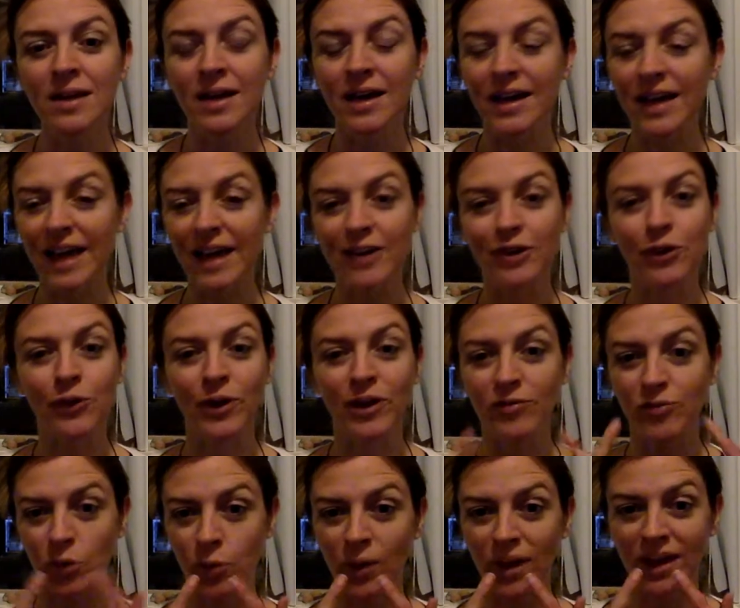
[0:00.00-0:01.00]
Again,
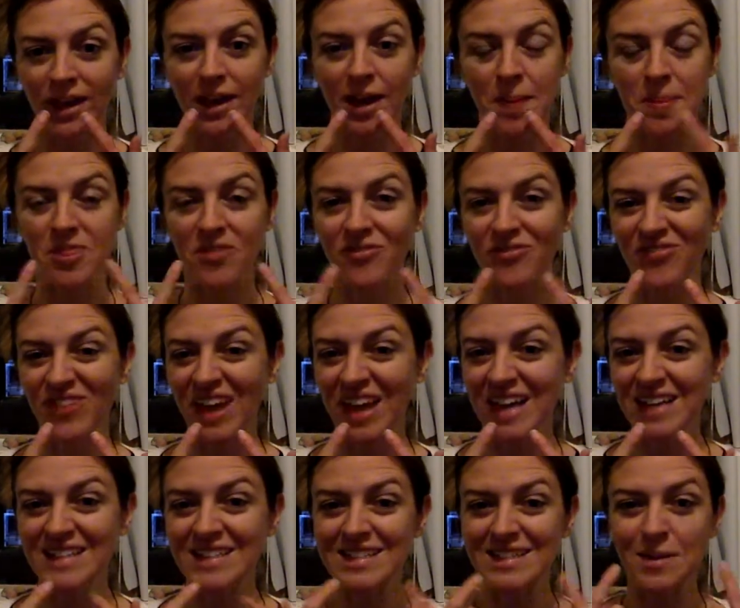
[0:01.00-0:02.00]
great for waking up the
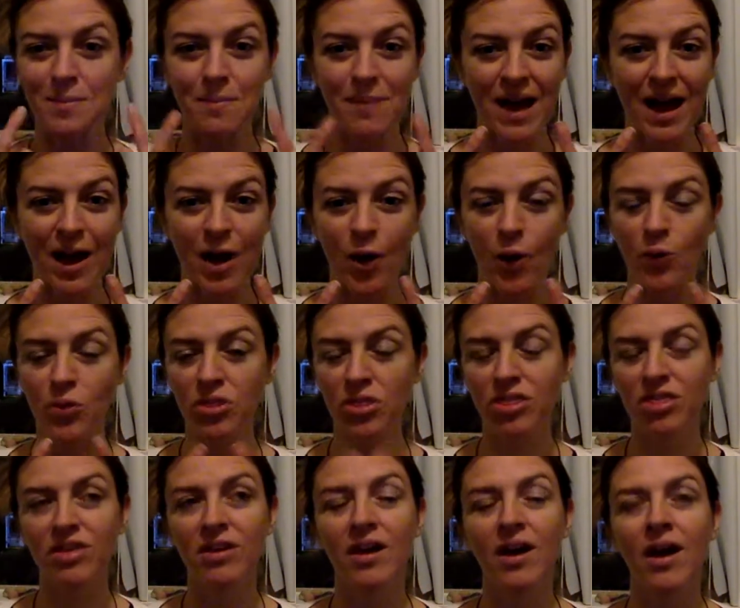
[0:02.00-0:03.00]
face, the mouth,
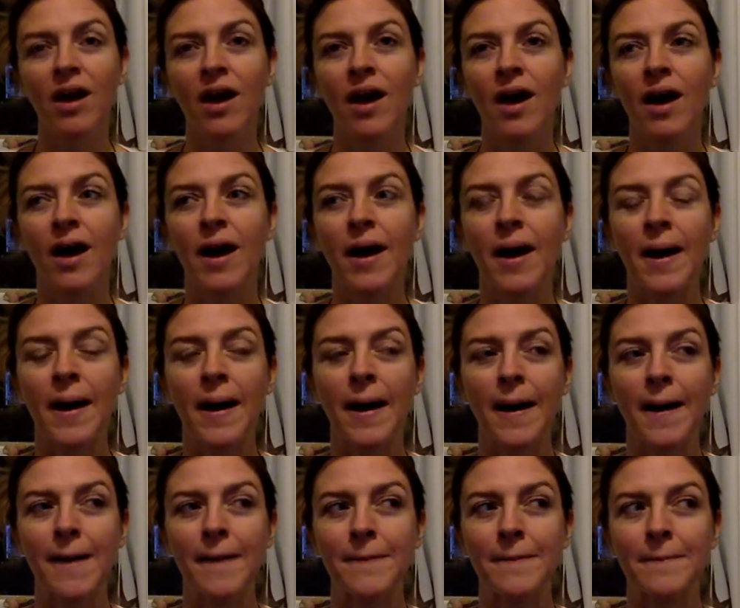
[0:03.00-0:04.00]

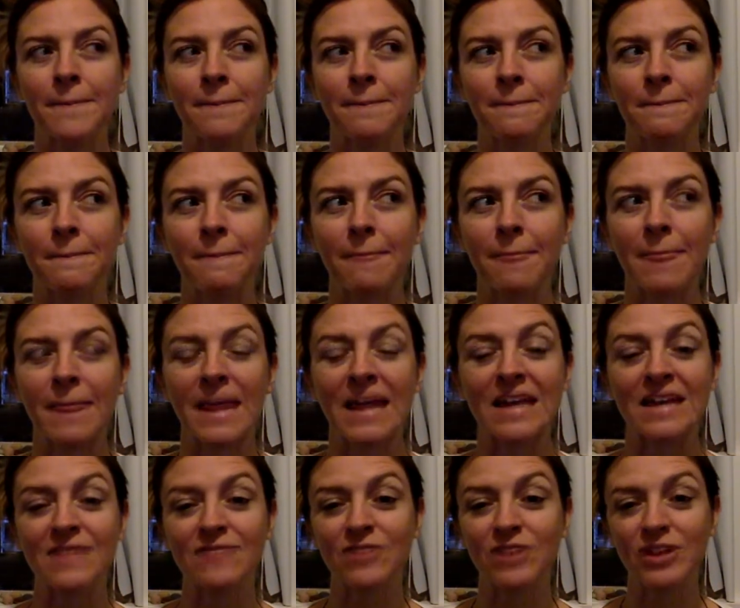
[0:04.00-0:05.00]
in
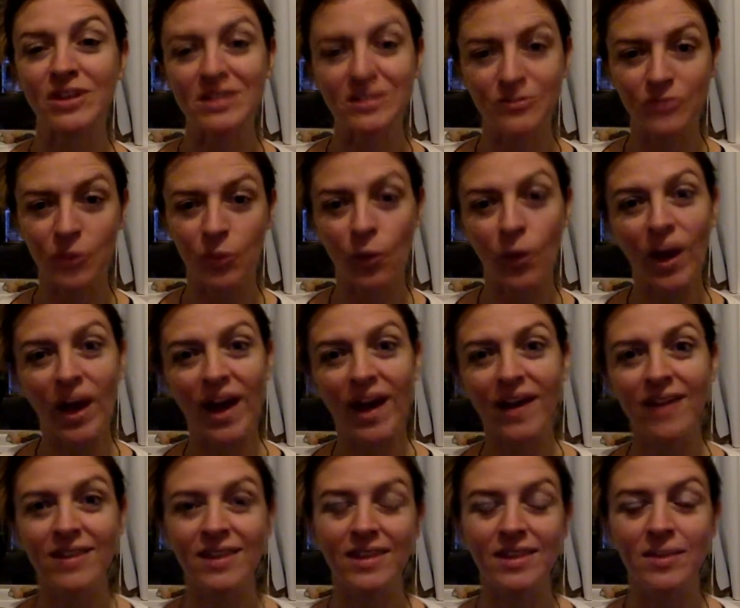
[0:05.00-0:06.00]
a very different
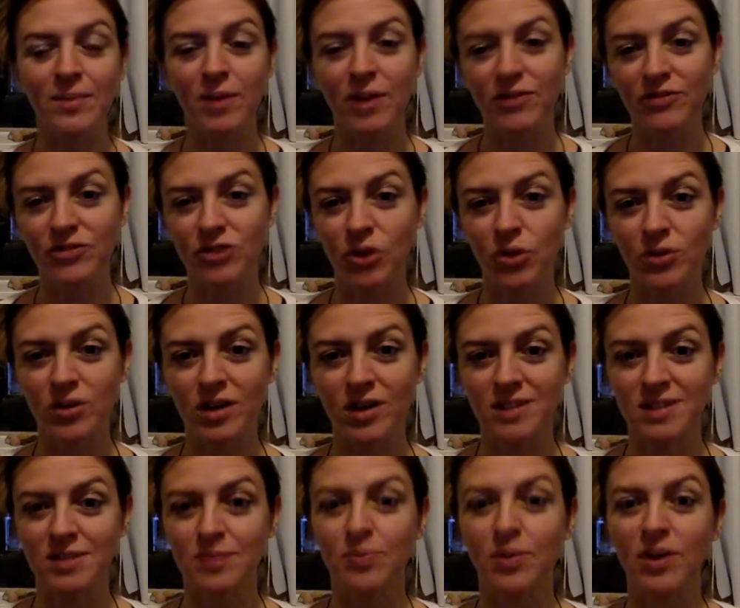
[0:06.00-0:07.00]
way than the puffed O
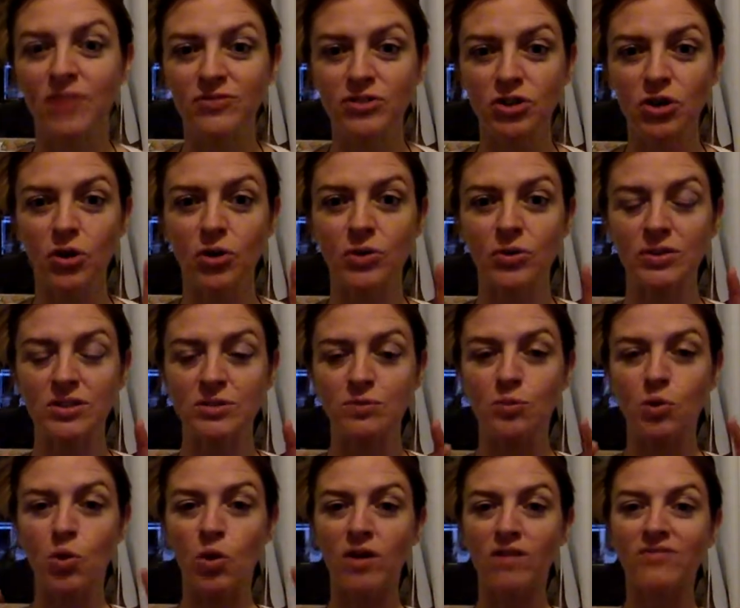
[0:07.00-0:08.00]
does. The puffed O is
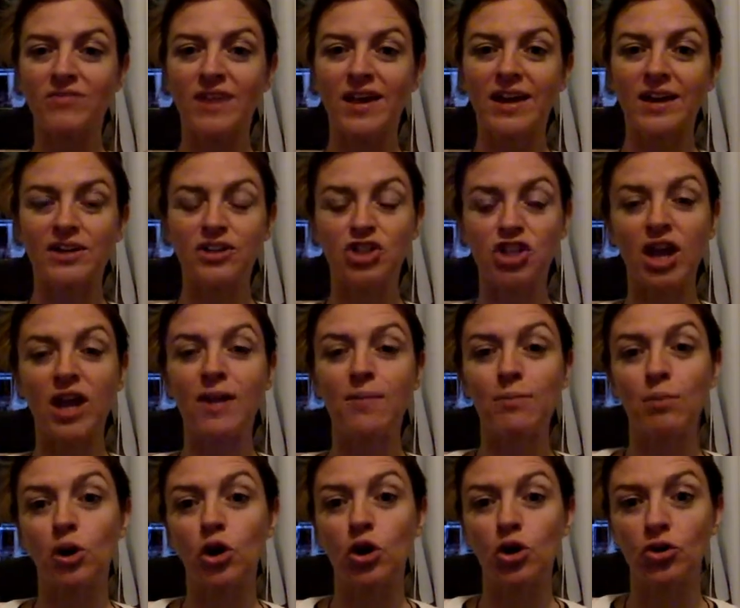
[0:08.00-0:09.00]
more of like a
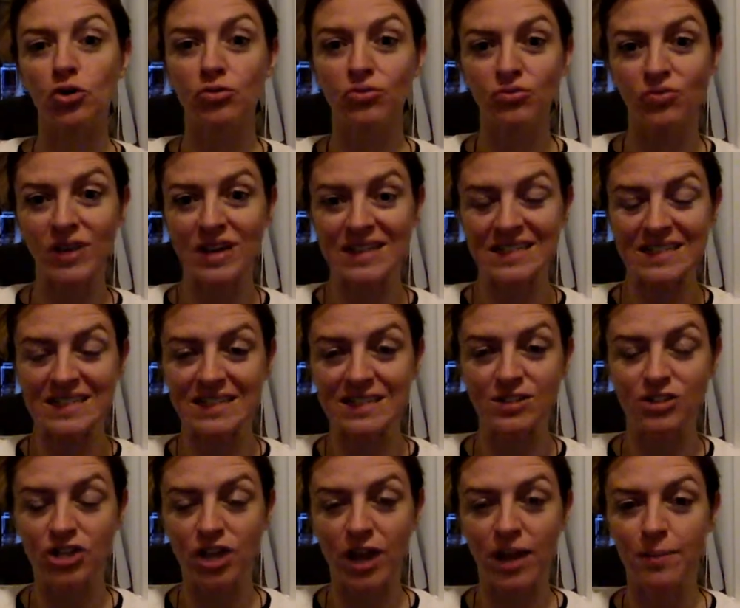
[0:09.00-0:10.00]
chamber,
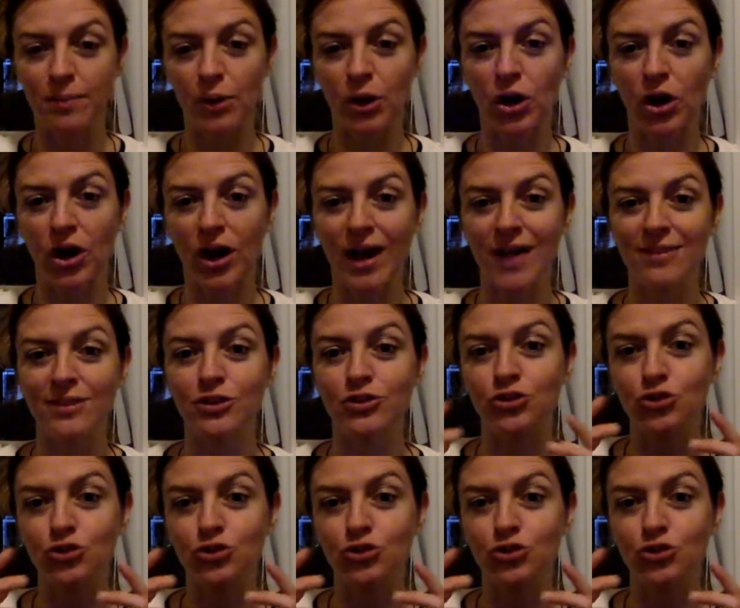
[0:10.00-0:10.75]
resonant chamber, and the